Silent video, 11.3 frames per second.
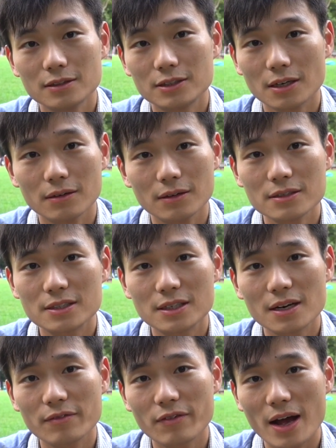So
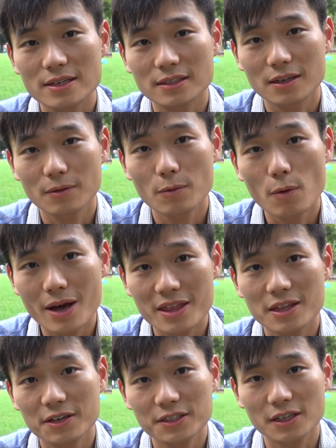instead of asking
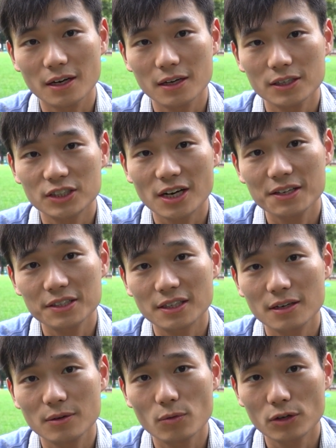whether uh, Chinese
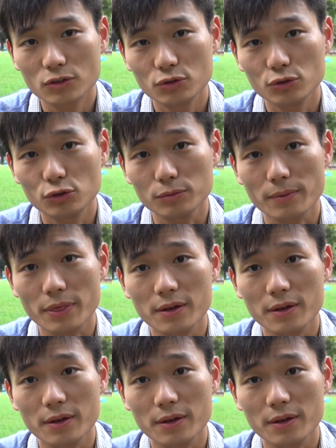can watch YouTube,